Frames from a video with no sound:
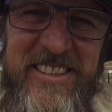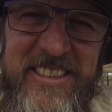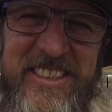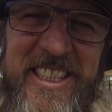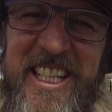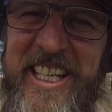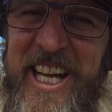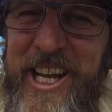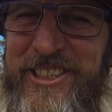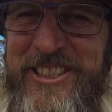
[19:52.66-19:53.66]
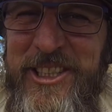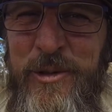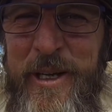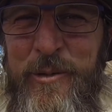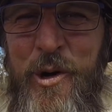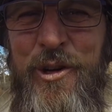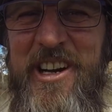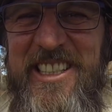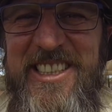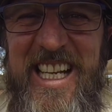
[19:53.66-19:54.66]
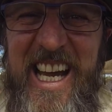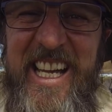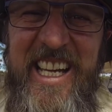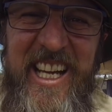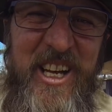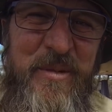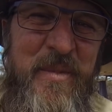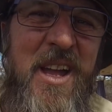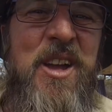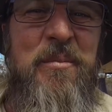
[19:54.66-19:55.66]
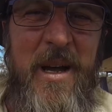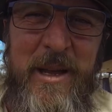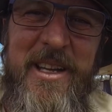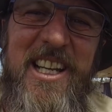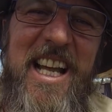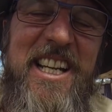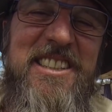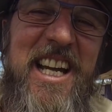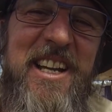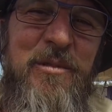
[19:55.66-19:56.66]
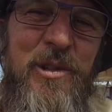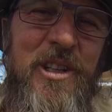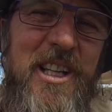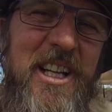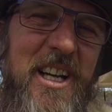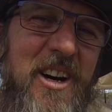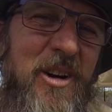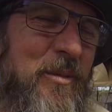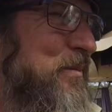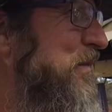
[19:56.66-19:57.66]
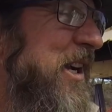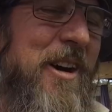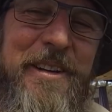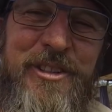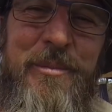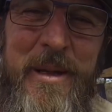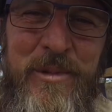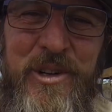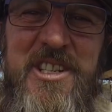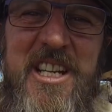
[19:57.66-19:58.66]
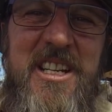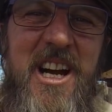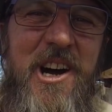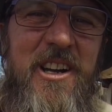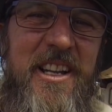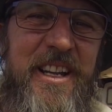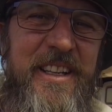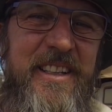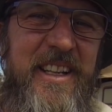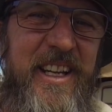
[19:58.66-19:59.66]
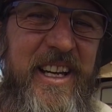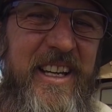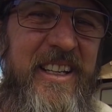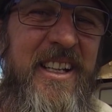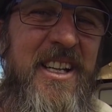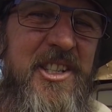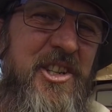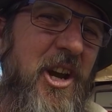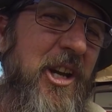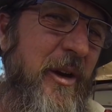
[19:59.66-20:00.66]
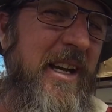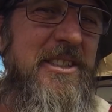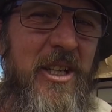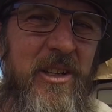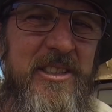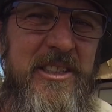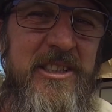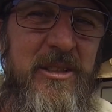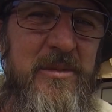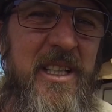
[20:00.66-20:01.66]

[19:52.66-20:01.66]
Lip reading: So there you go, just a quick walk around today. Maybe at a later date I'll go into a bit more detail and show you our solar systems